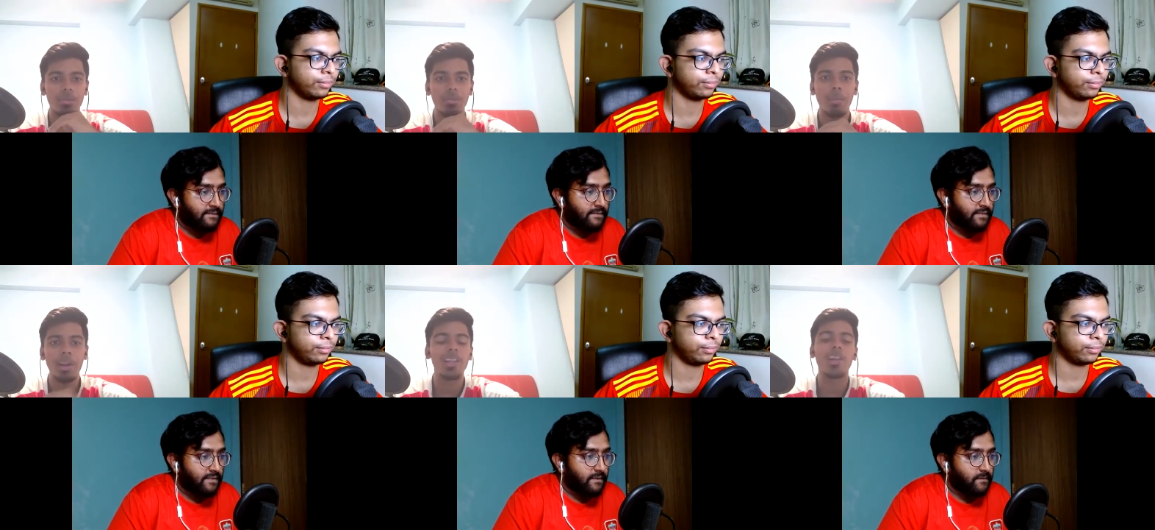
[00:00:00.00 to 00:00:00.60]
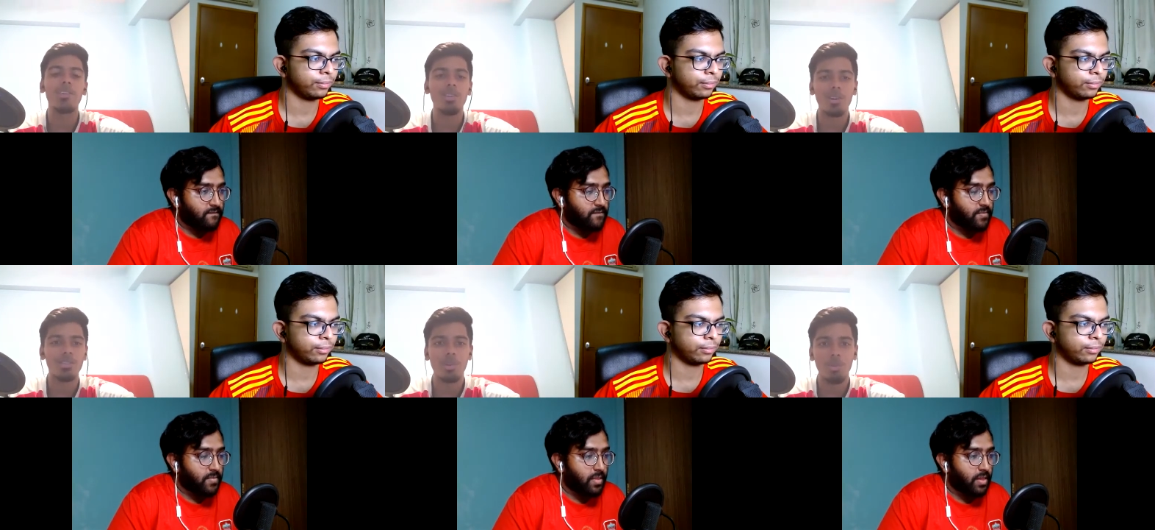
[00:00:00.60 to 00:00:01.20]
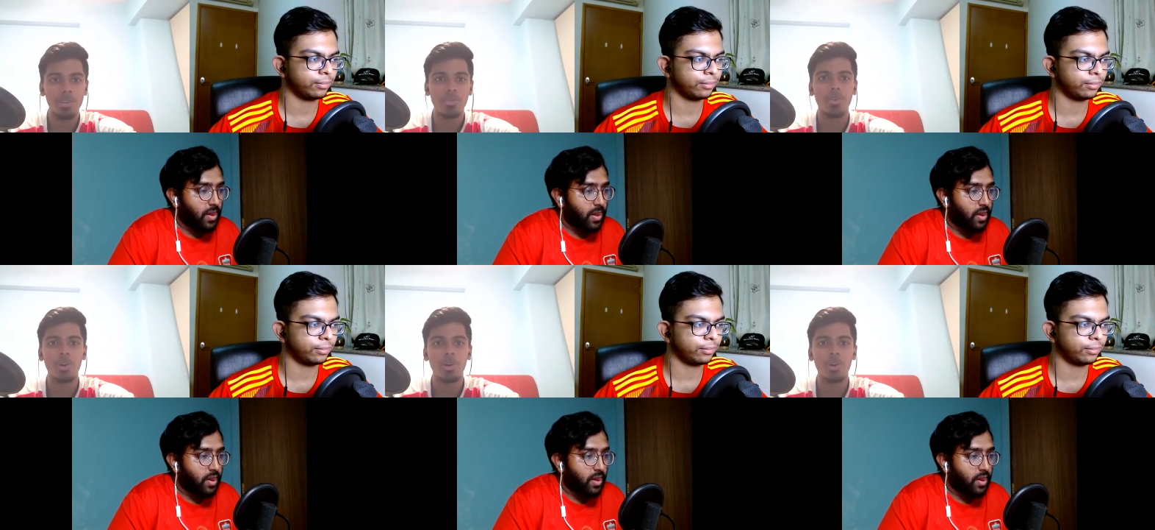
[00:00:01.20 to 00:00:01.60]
Speaker 1: McLaren lost the race for